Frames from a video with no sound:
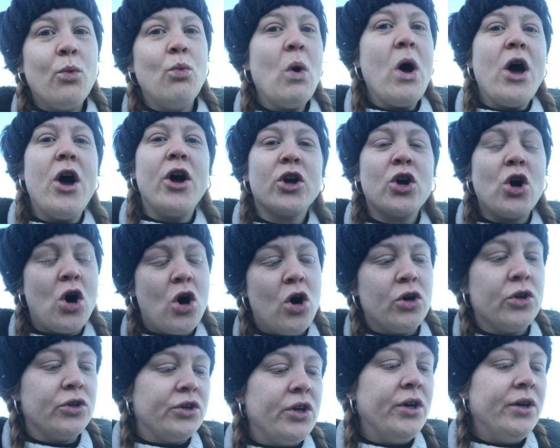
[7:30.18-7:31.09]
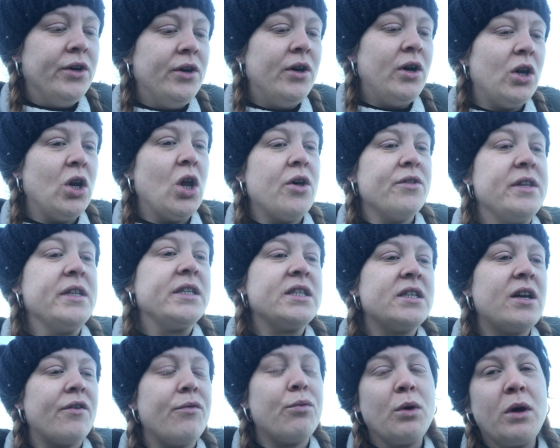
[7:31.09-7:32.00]
work on a lot of the
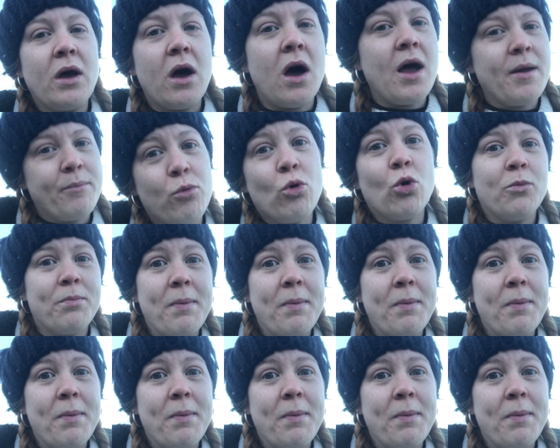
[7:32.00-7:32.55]
stuff I brought